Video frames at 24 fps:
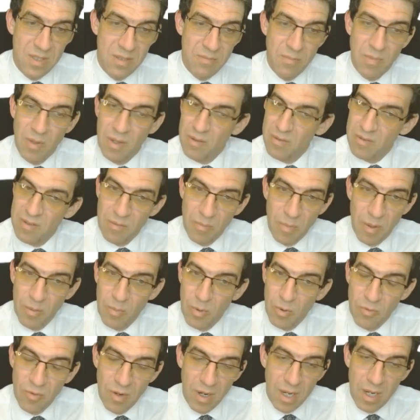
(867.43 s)
Do
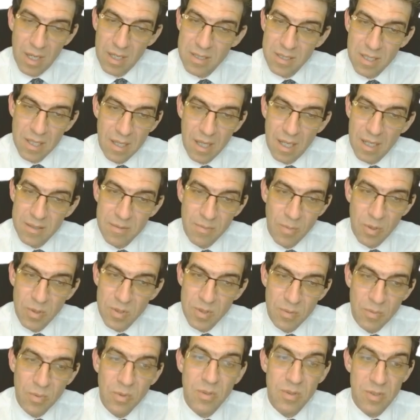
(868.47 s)
people realize that that's
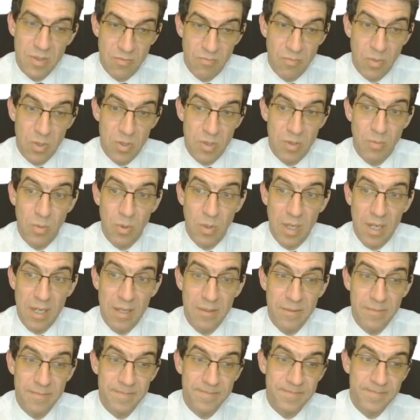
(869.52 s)
possible? It's possible
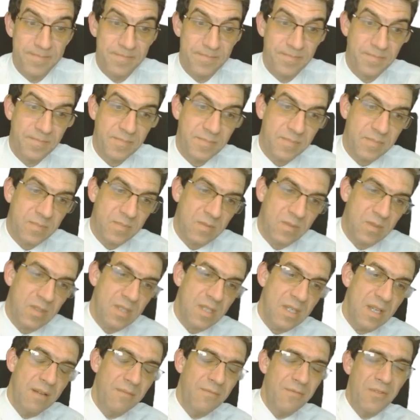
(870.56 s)
now.
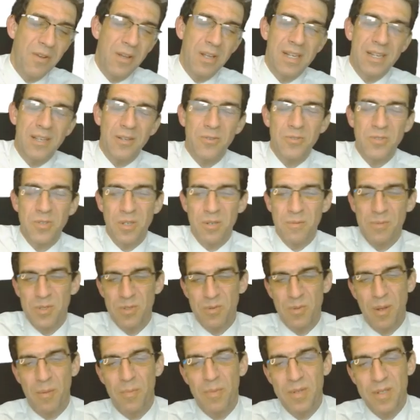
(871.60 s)
And finally, autonomous
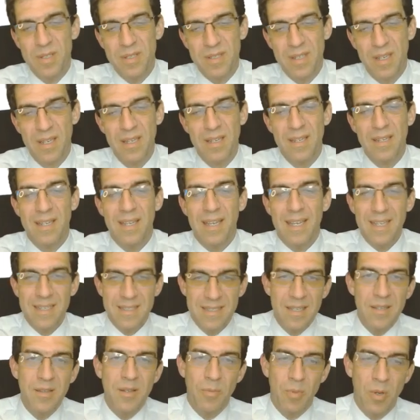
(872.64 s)
weapons.
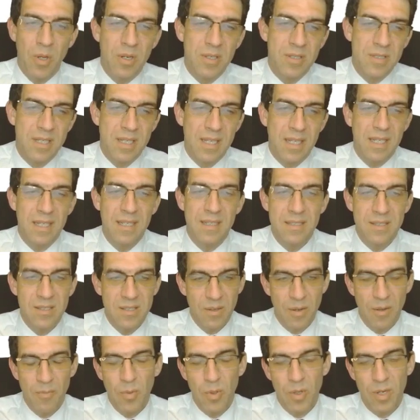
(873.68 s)
It's in the policy,
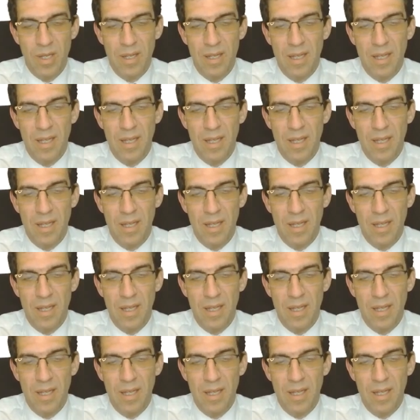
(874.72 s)
so I put it